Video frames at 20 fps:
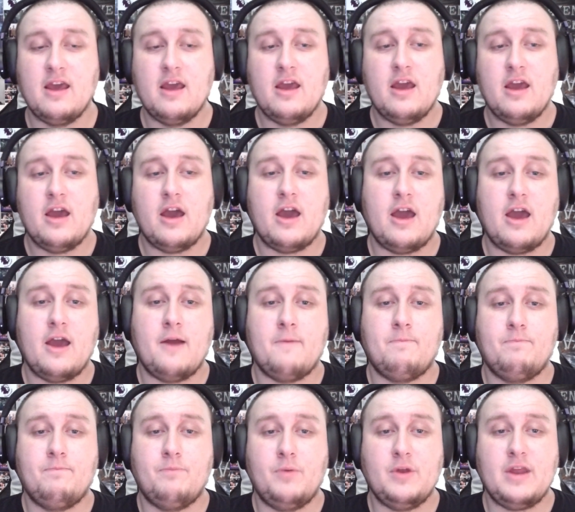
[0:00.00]

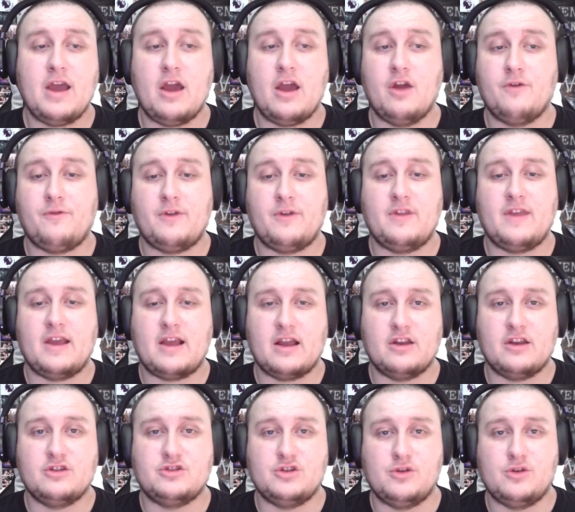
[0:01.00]
But yeah, hopefully they kind
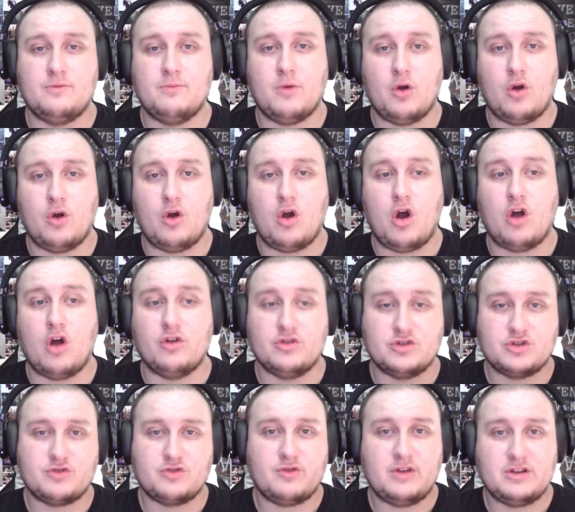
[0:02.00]
of do more
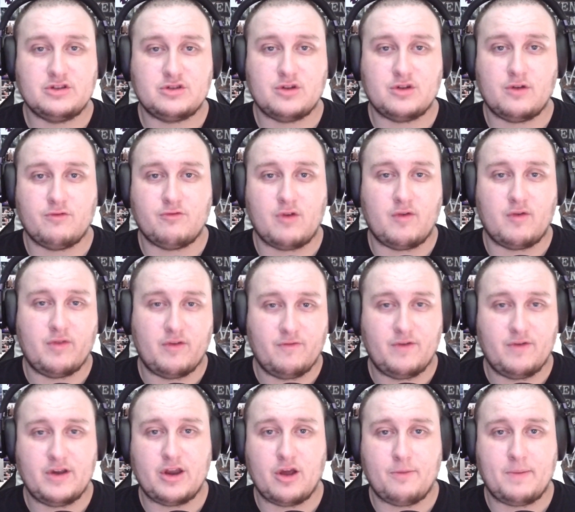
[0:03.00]
on-screen stuff rather than
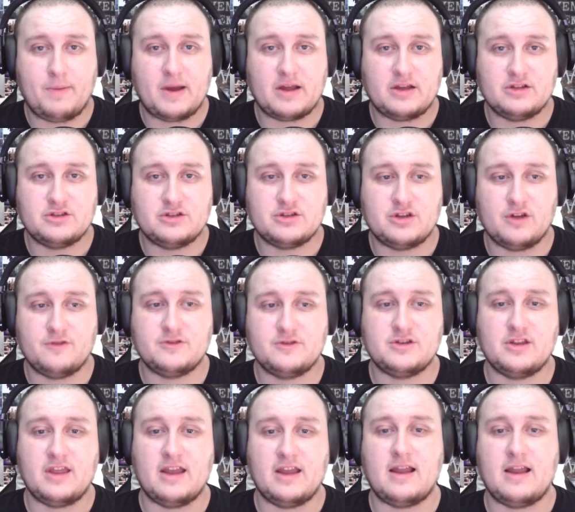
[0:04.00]
video package stuff, so
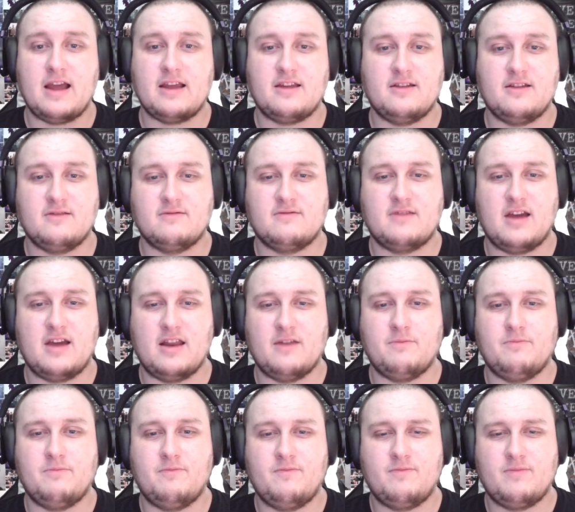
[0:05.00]
then I can kind of
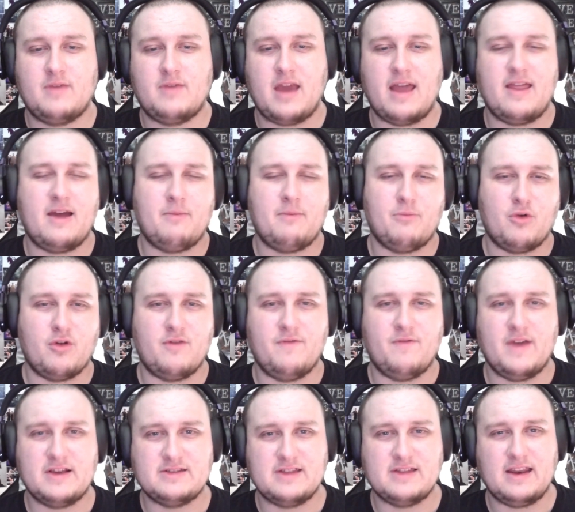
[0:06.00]
get that more
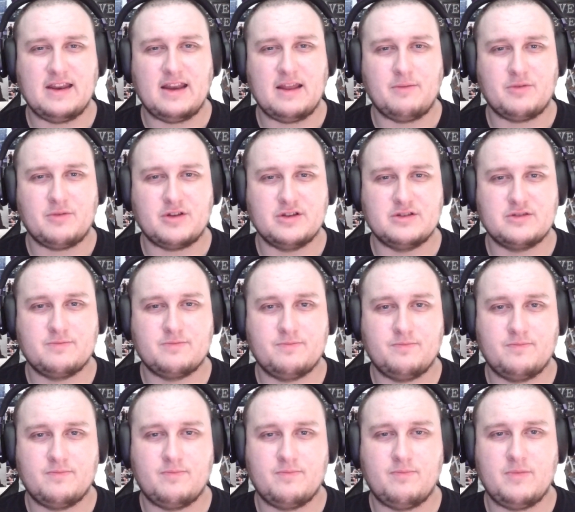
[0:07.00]
invested in it, because
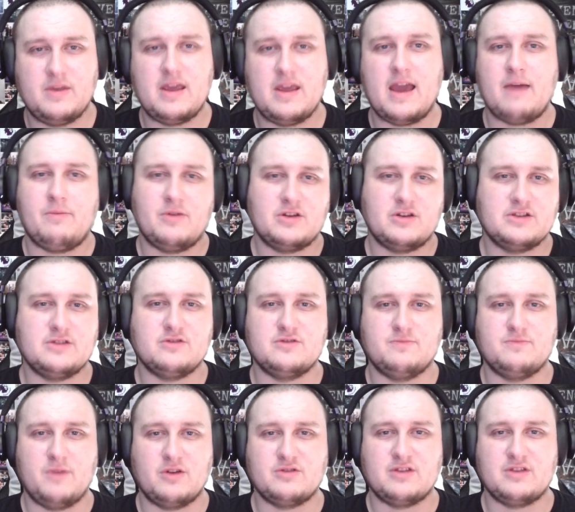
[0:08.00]
it was
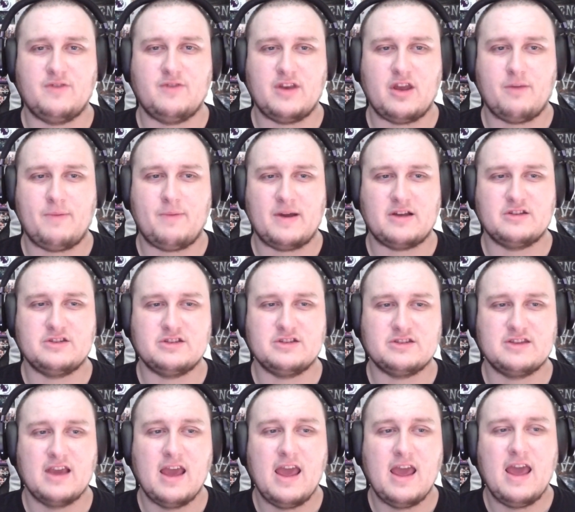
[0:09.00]
mostly video
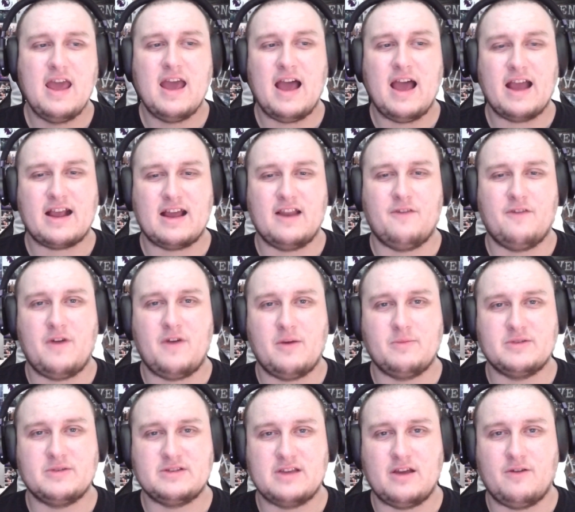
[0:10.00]
packages, I kind of found
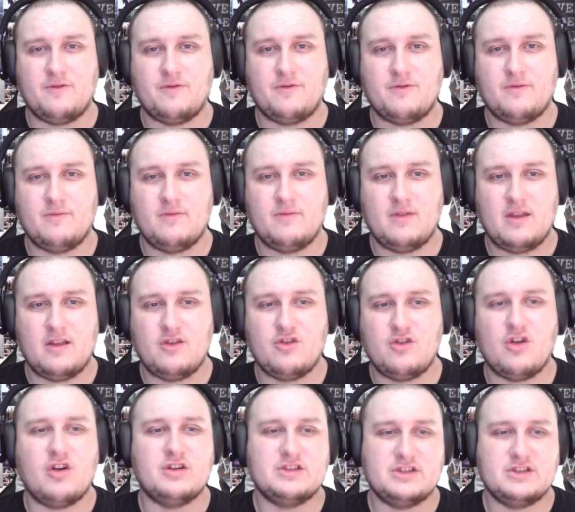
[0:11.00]
myself
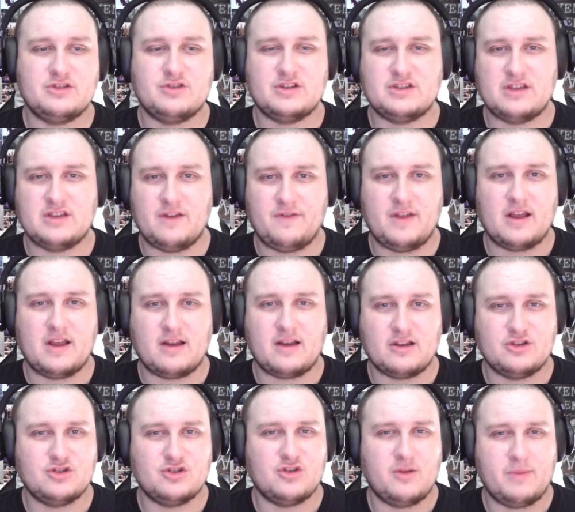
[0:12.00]
not as interested. I feel like I
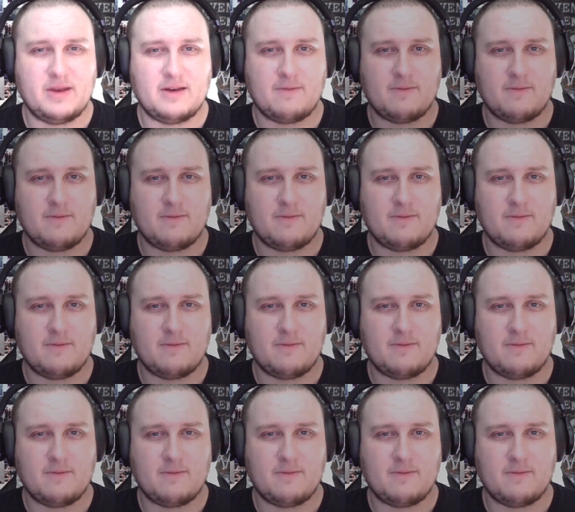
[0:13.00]
should have been.